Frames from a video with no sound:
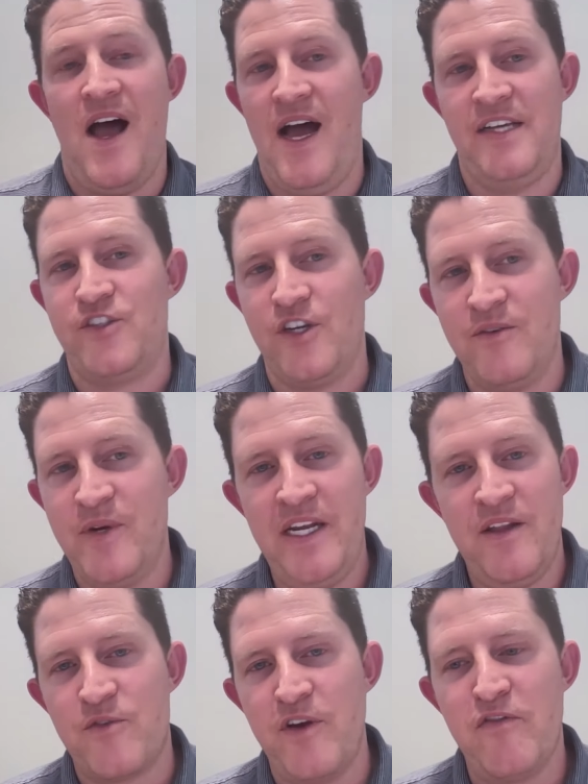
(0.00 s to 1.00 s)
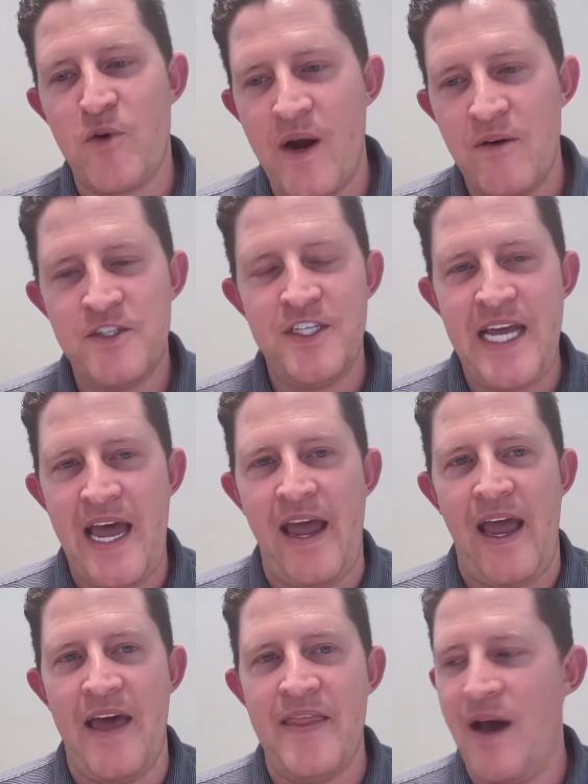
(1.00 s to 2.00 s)
I started reading 3-4 hours a
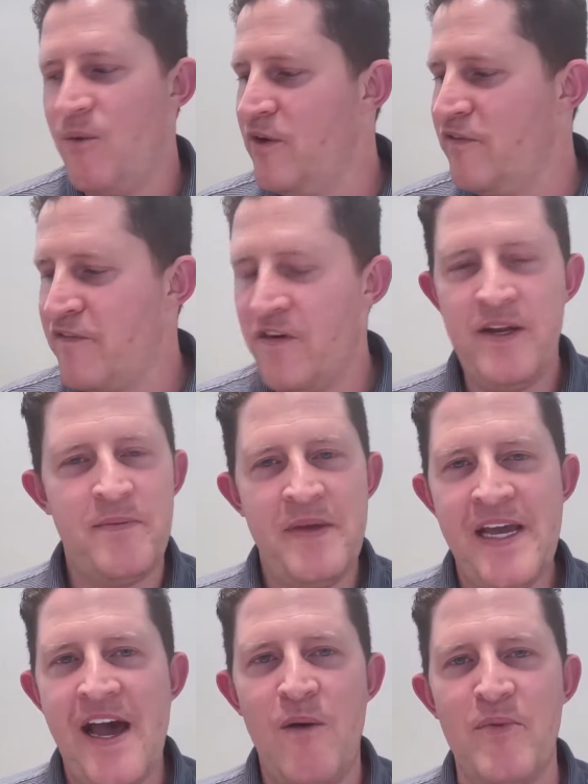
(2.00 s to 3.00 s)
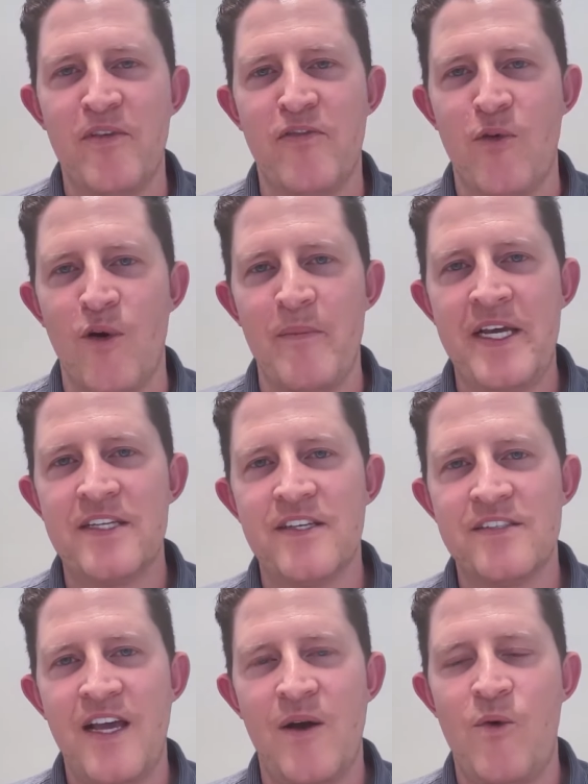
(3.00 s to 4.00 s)
day, and that would have freaked me out before, because I
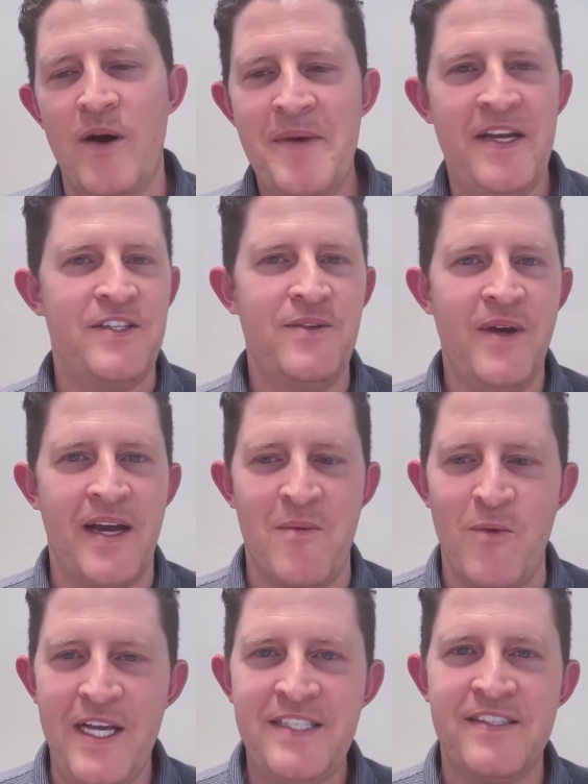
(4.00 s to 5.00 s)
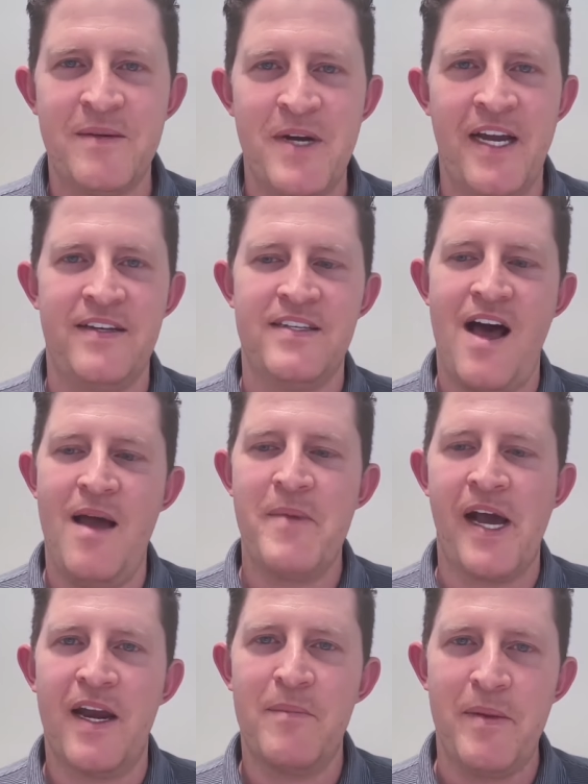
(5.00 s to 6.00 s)
was like, what am I doing? I'm wasting my time.
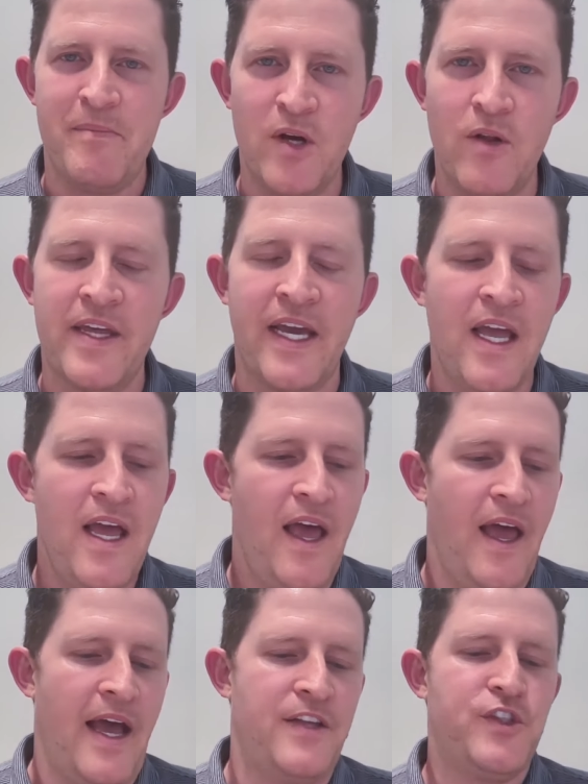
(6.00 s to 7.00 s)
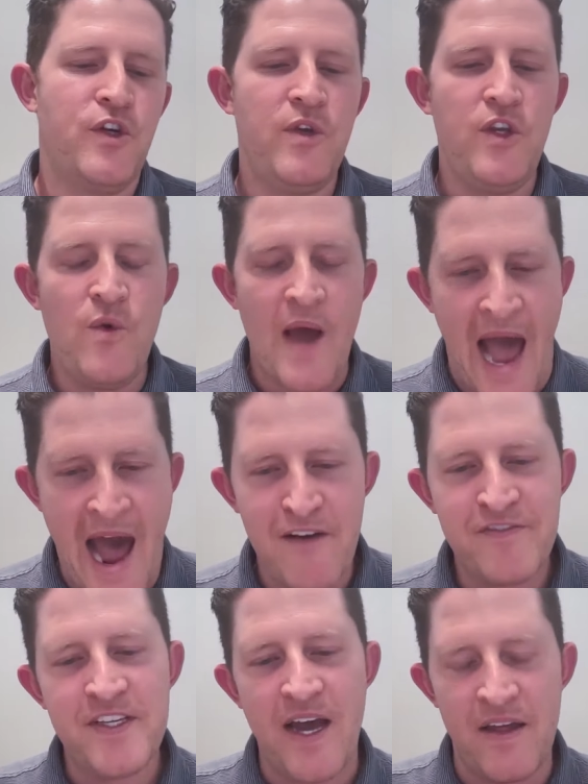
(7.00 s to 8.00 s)
I got to be building. And so you
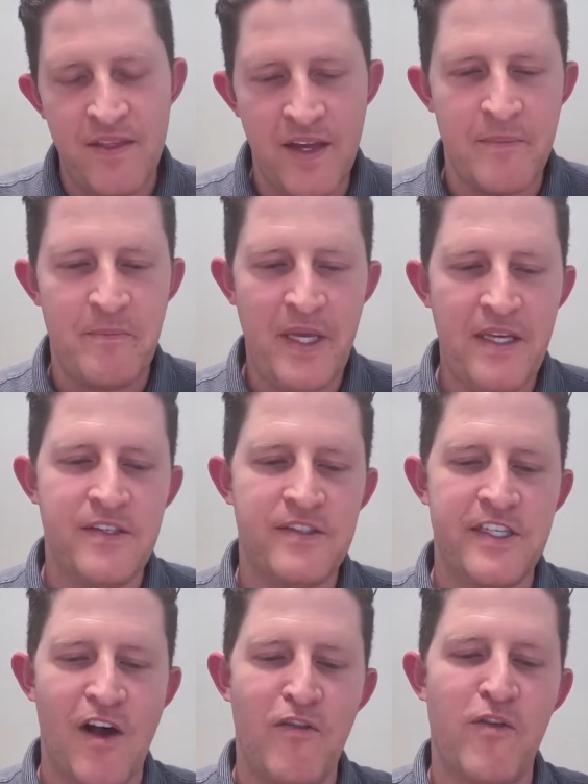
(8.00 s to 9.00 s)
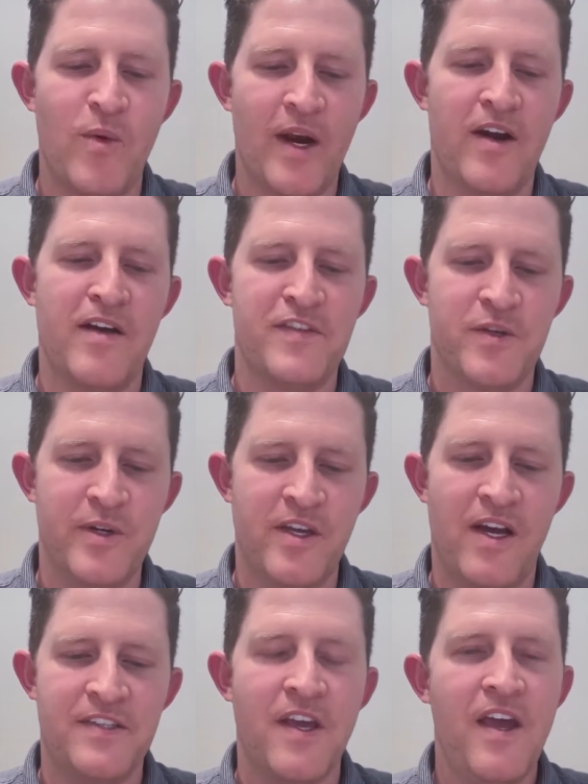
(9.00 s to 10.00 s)
have to, I think, be self-aware enough to
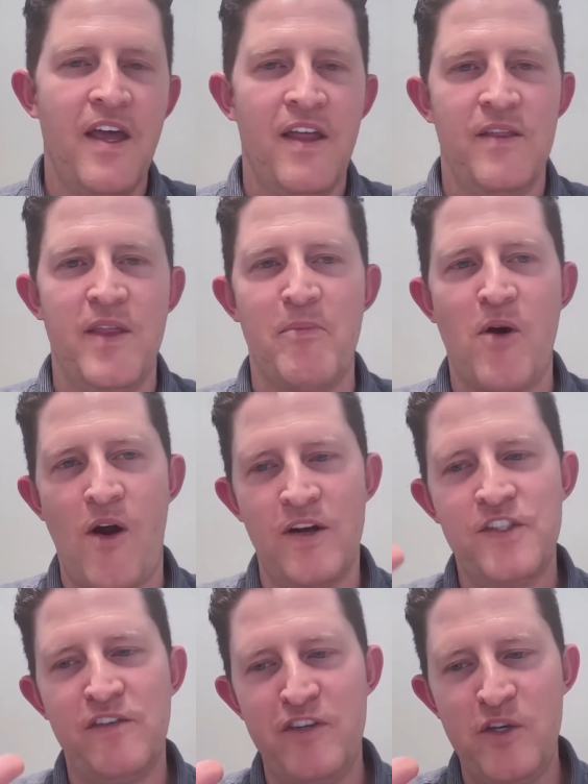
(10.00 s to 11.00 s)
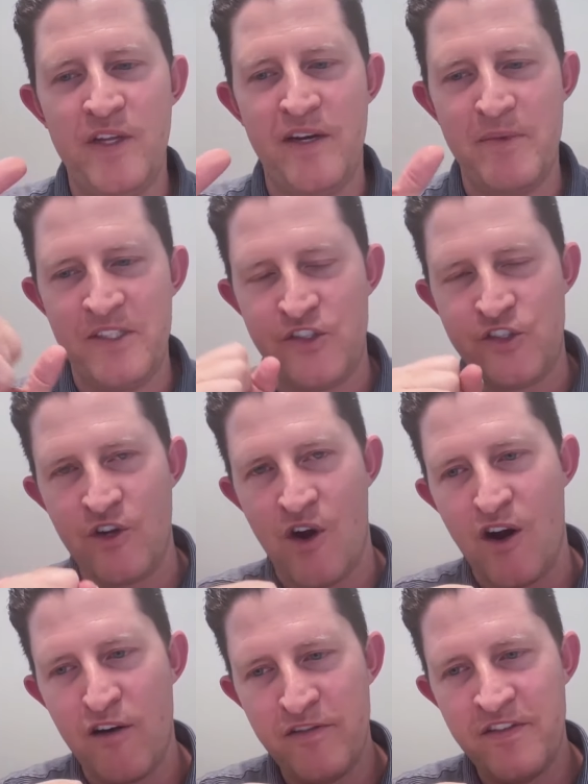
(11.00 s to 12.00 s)
realize the parts of you that have been
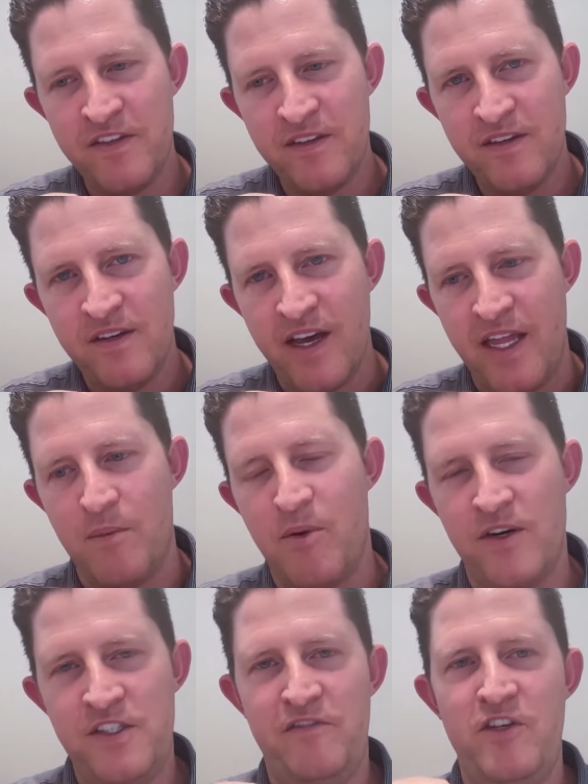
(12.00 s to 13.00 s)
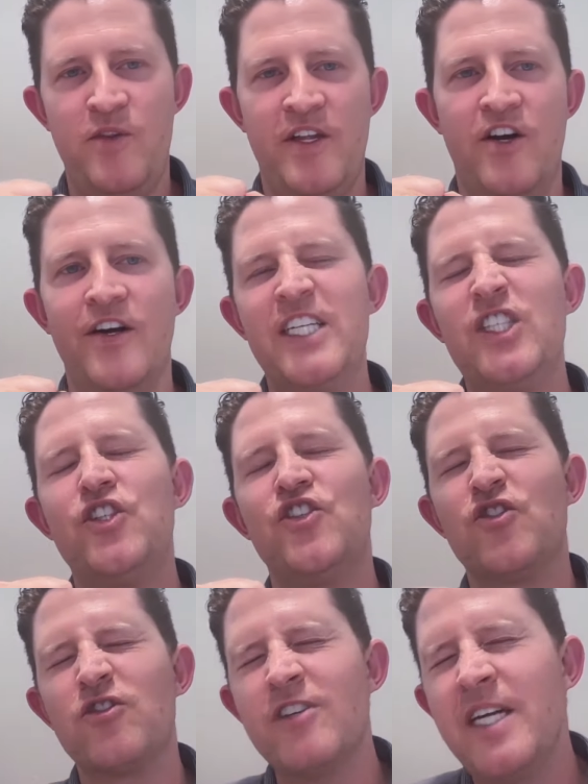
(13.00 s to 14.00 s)
starved and the parts of you that are
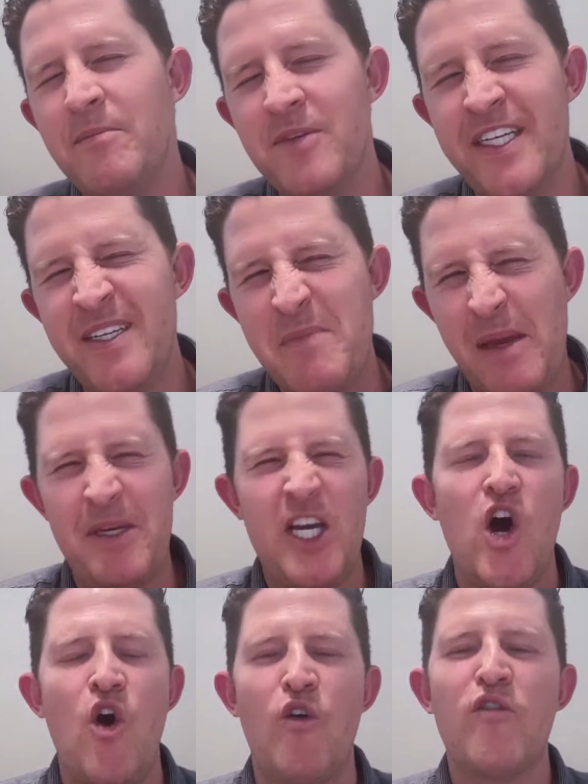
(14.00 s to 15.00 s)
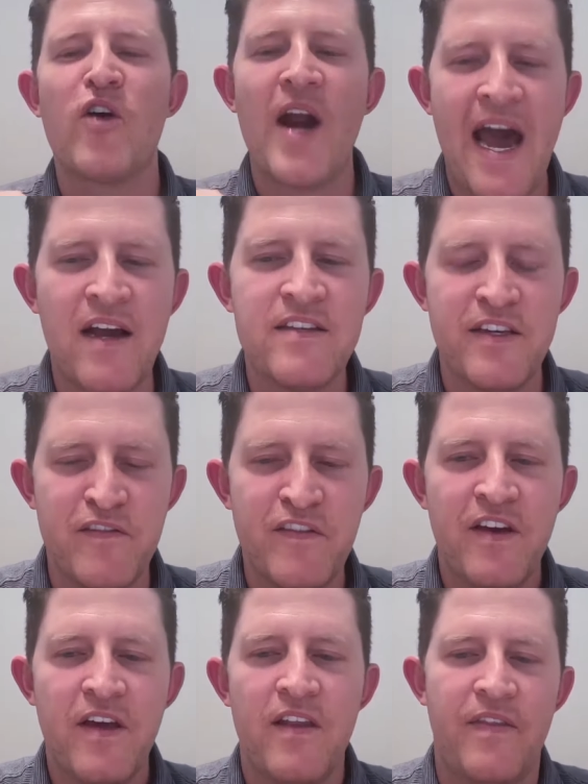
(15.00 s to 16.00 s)
extremely maybe overactive.
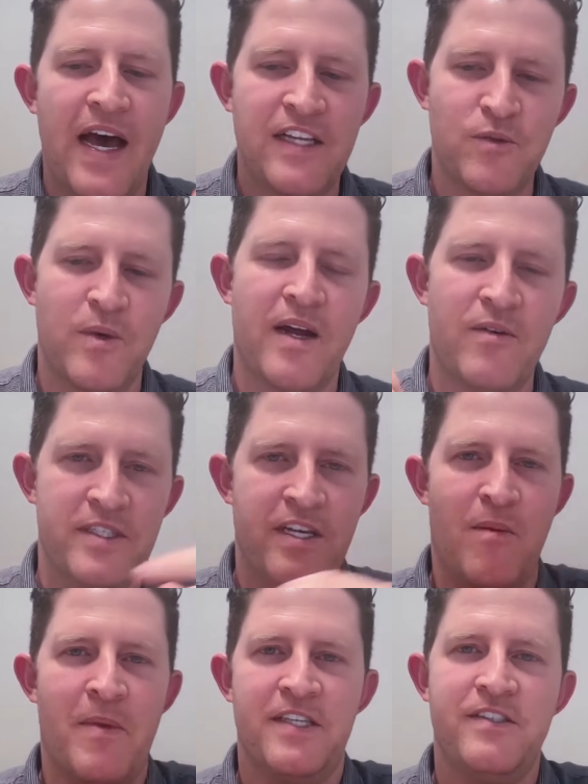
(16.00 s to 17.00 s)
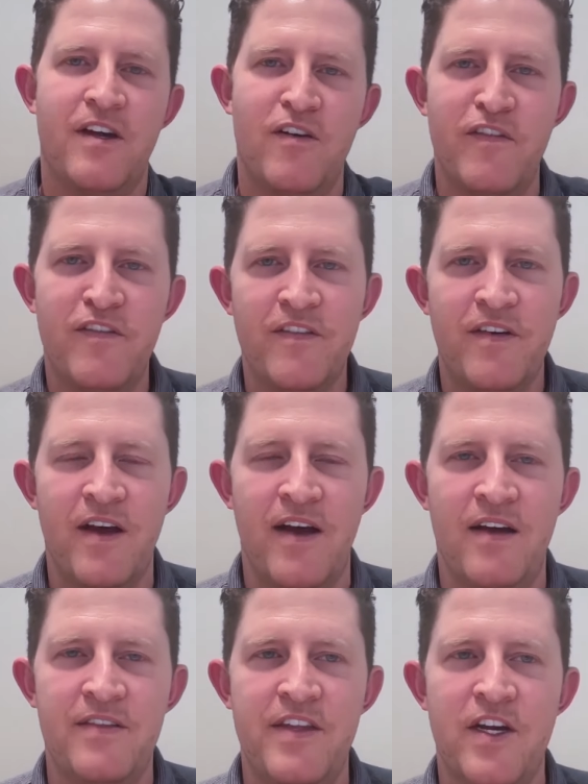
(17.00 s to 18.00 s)
That's what I would tell myself,
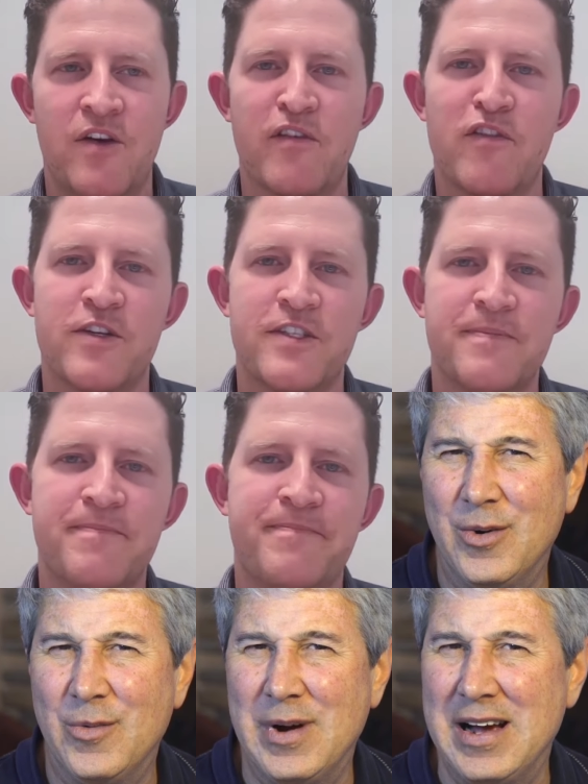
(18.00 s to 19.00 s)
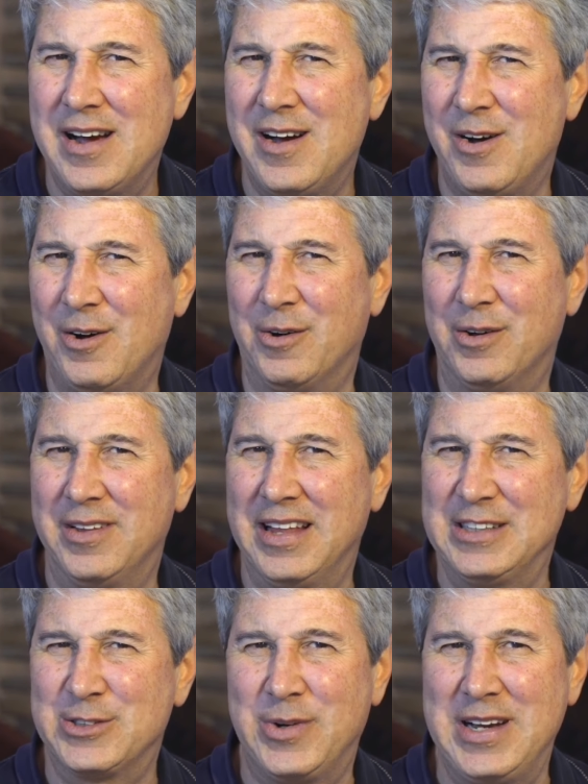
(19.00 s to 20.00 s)
the younger version. Wow,
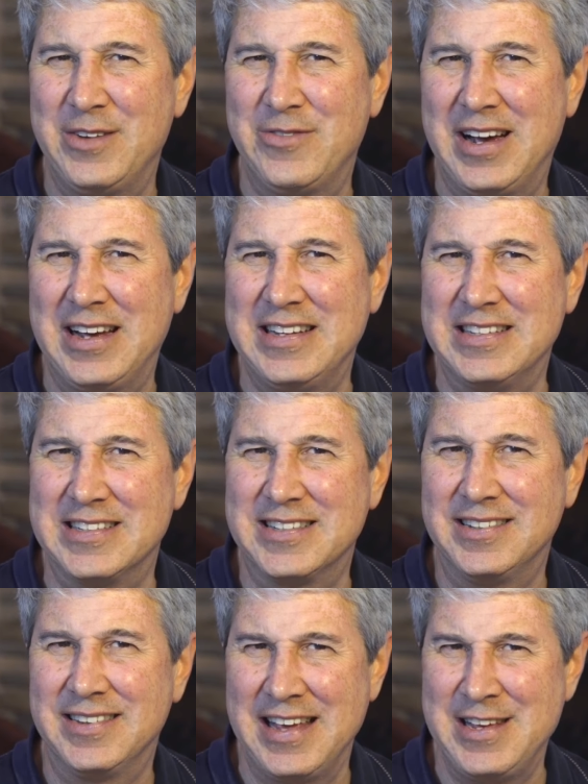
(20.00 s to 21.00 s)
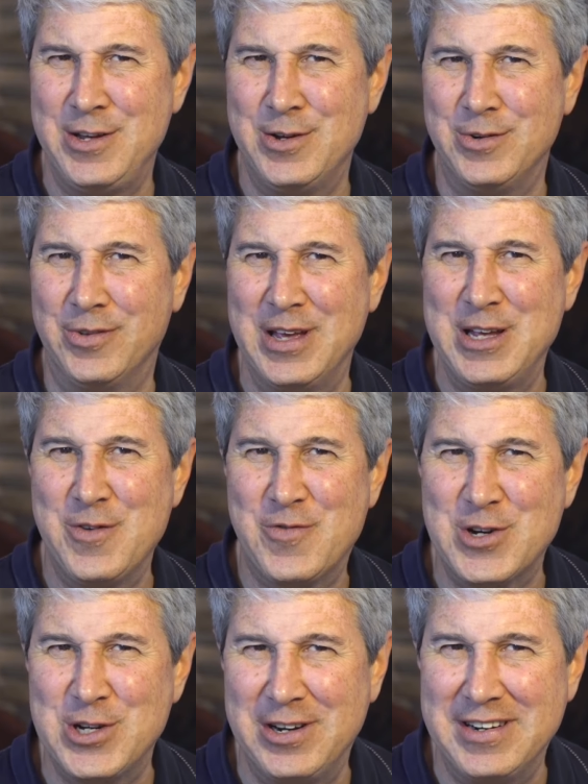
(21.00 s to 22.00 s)
that's great advice. Thank you. Thank you
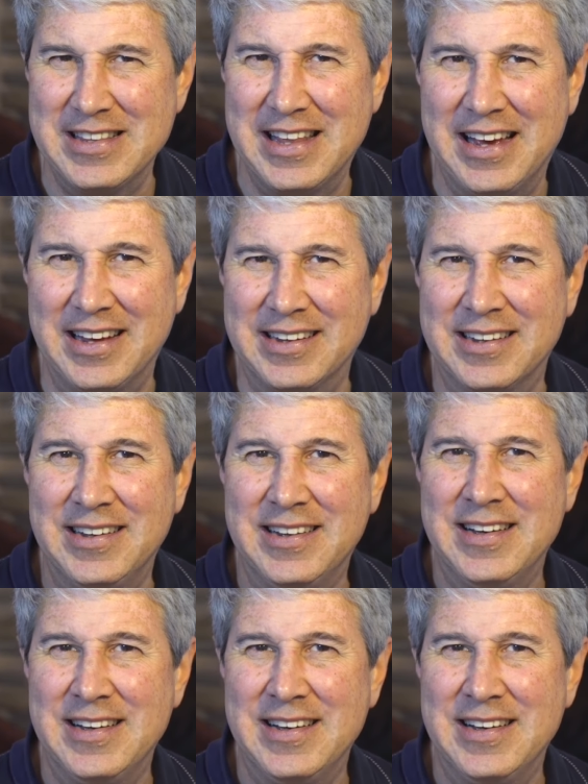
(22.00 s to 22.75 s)
for sharing that.